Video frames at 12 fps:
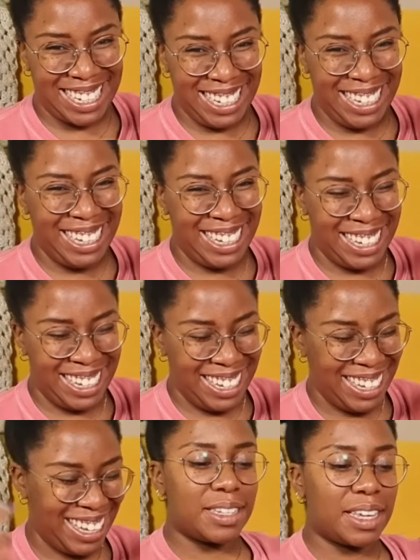
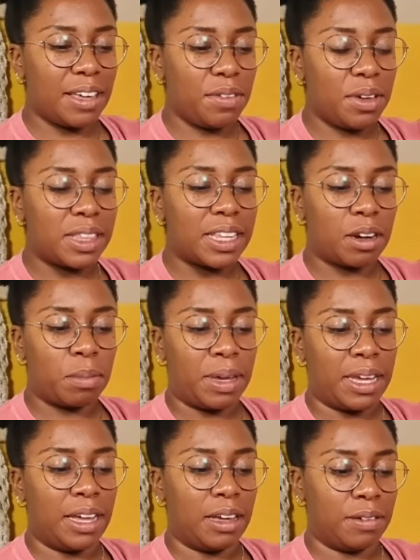To give you a little
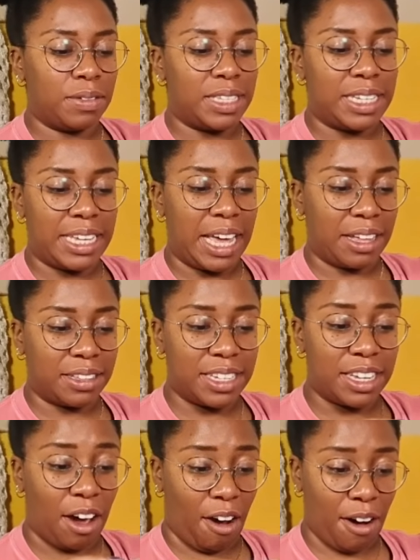bit of a
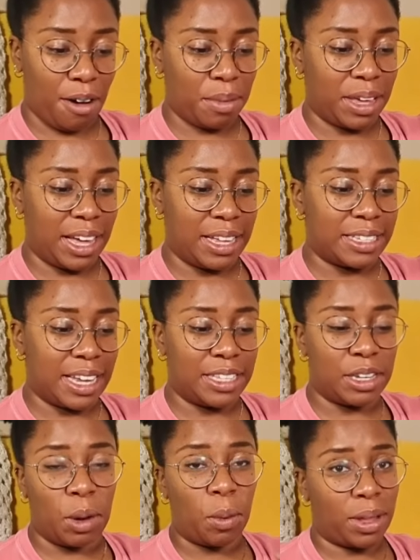TLDR, because I
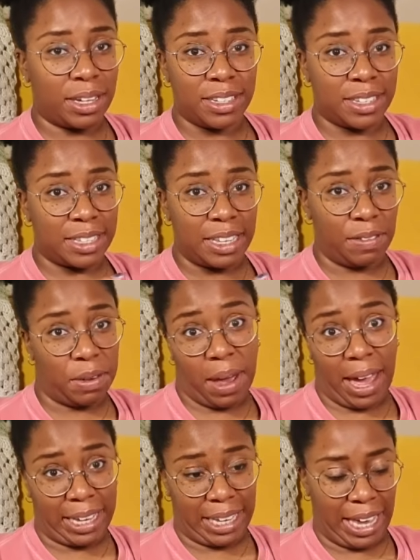don't want to just leave you
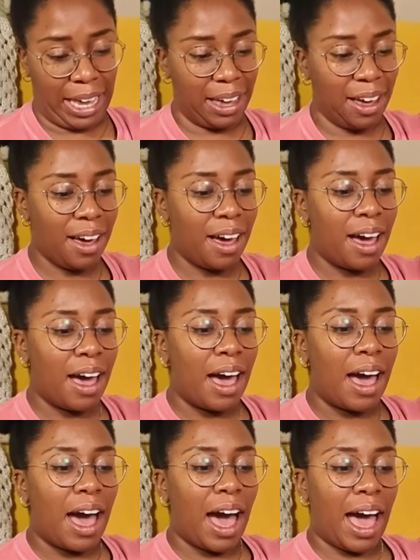hanging,
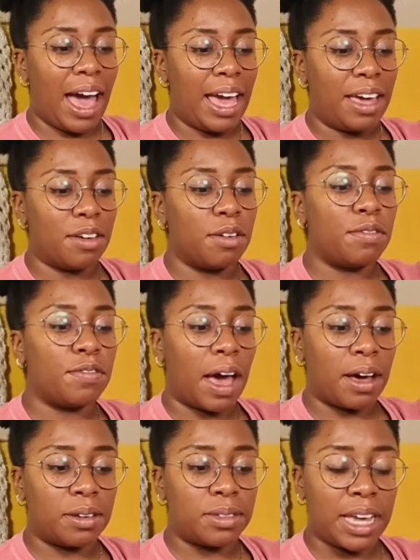I
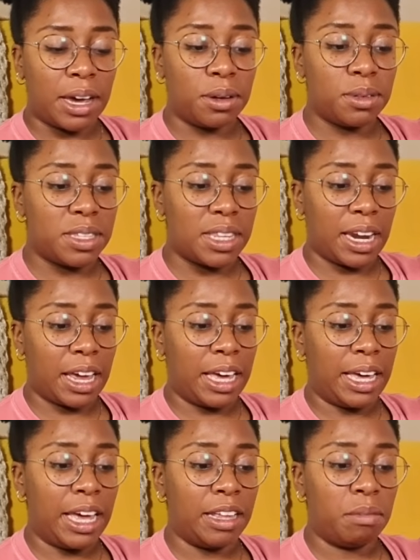found out that
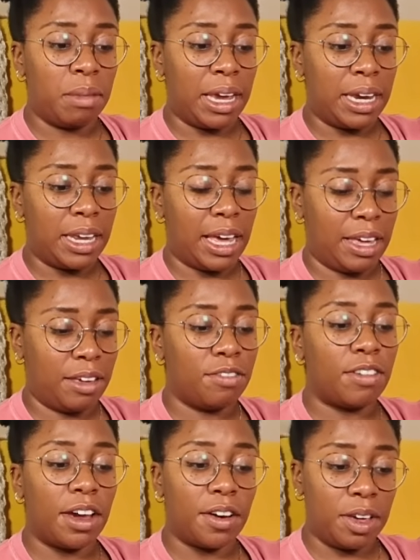I had made a
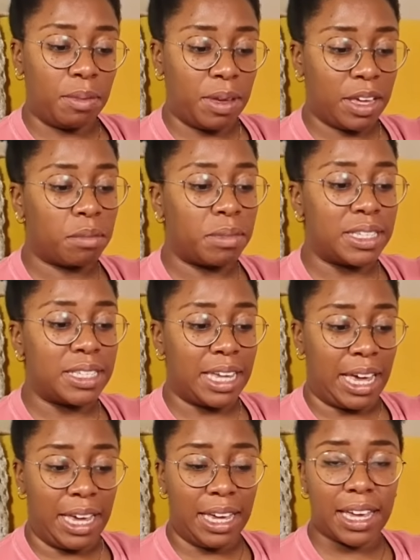very big
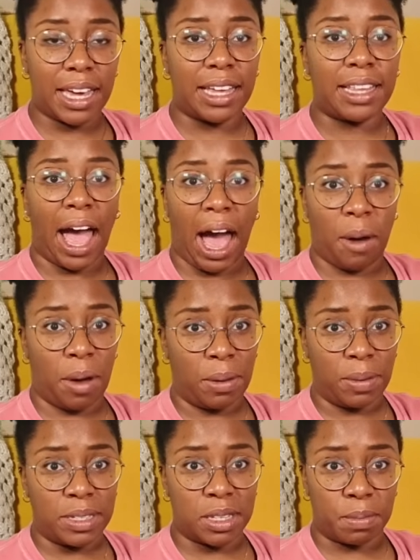mistake in how I
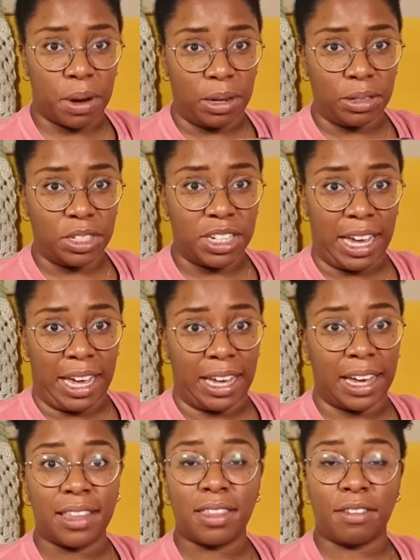was
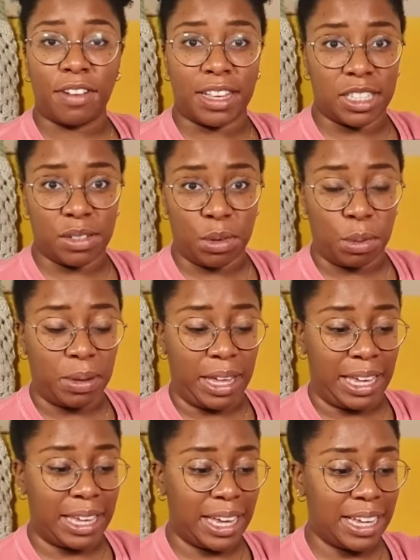approaching the festival
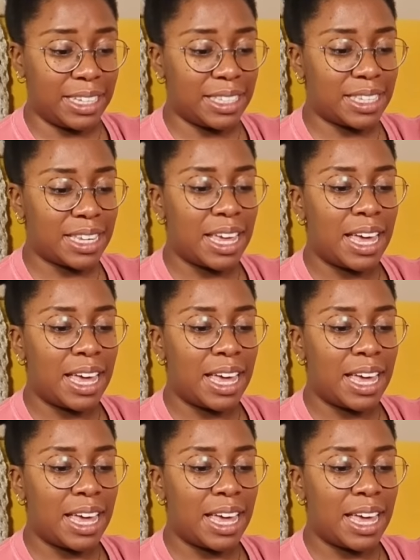blanket.